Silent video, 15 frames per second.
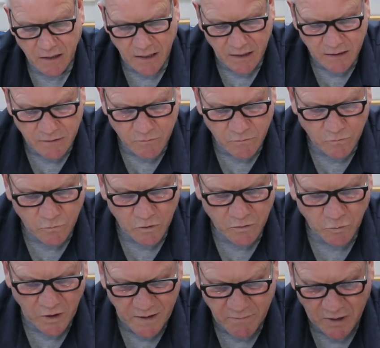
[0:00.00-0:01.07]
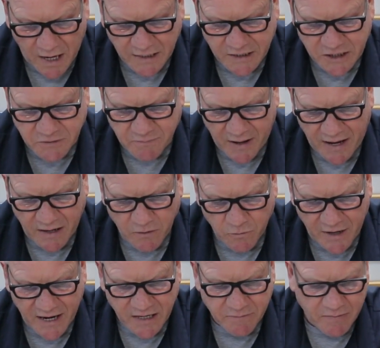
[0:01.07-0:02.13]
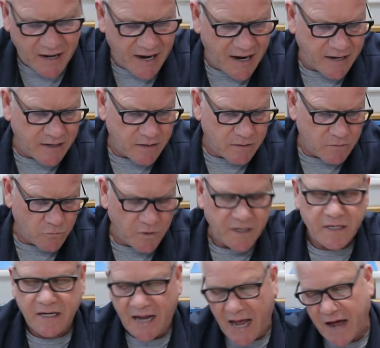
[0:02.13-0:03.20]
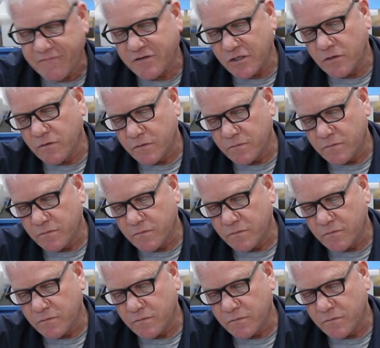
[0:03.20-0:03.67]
and when we bought this paint, we had to buy it we didn't have to,